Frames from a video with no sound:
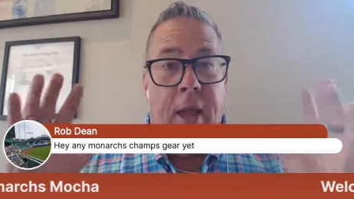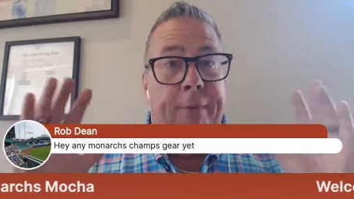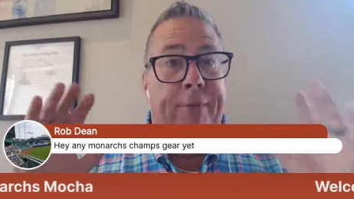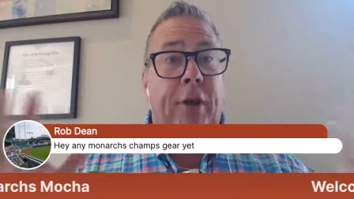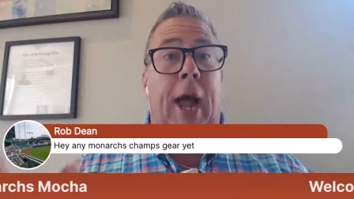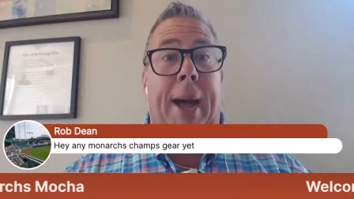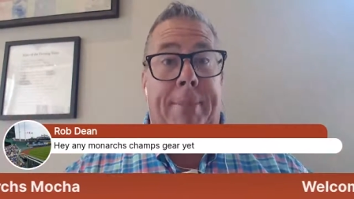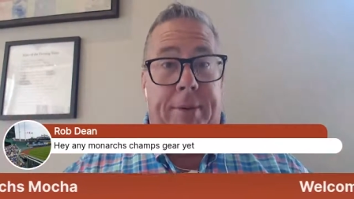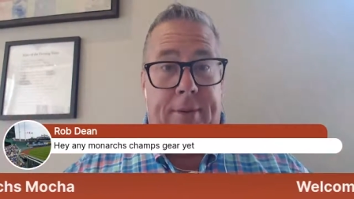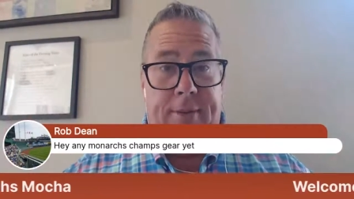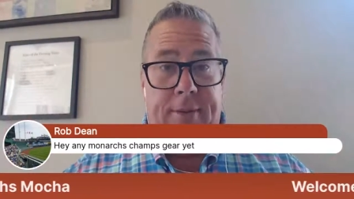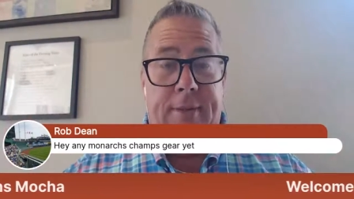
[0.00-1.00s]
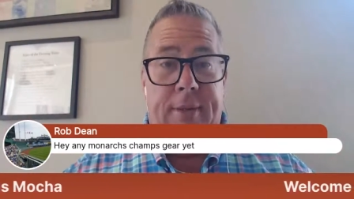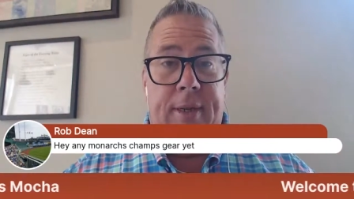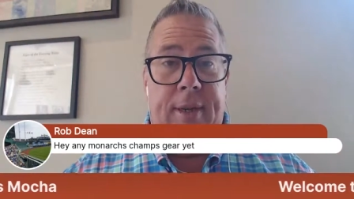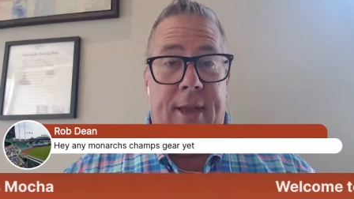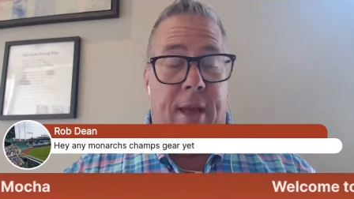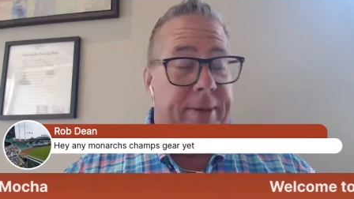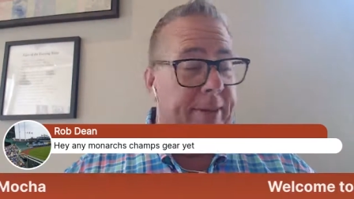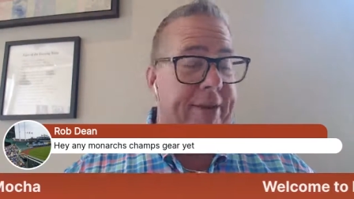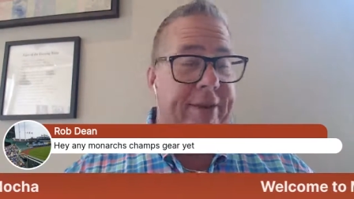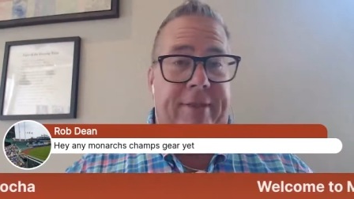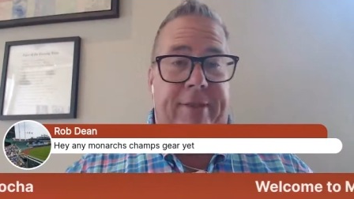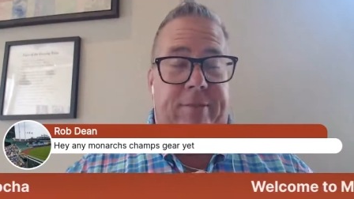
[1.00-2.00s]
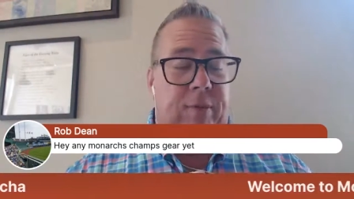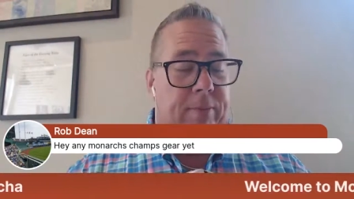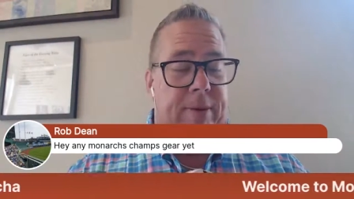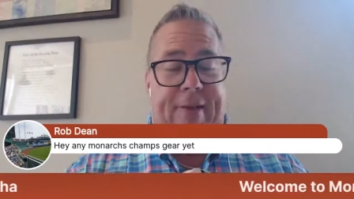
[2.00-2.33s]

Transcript: phenomenal. I mean, we've